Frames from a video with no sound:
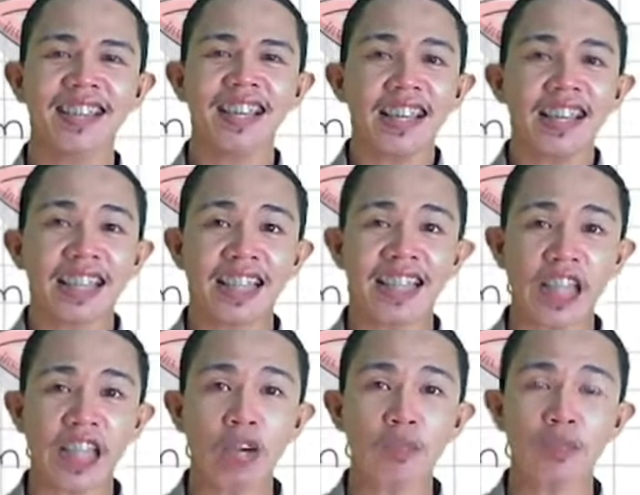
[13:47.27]
Let's
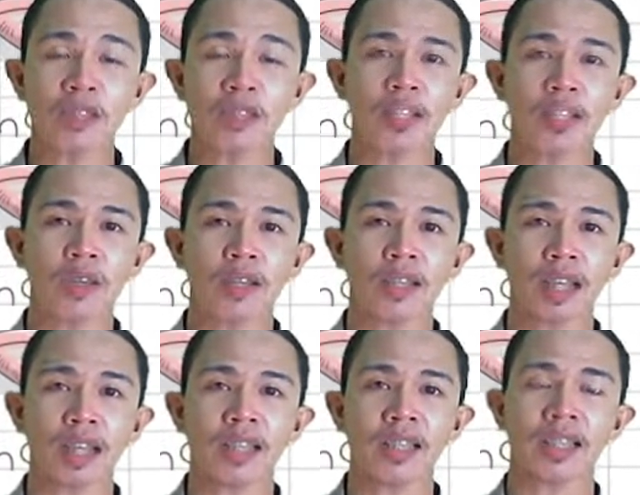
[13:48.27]
now proceed to
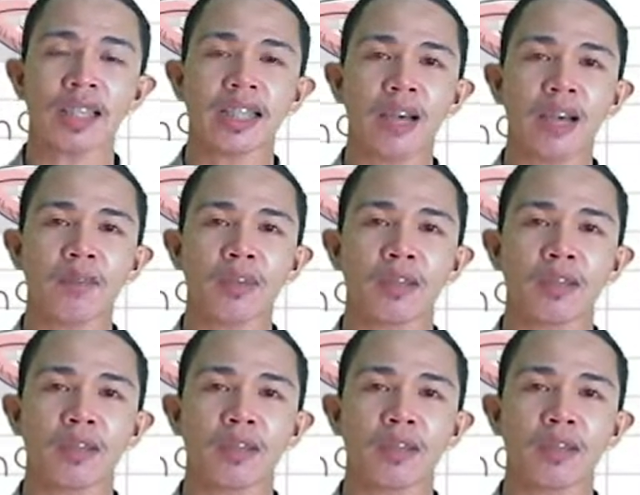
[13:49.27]
another example.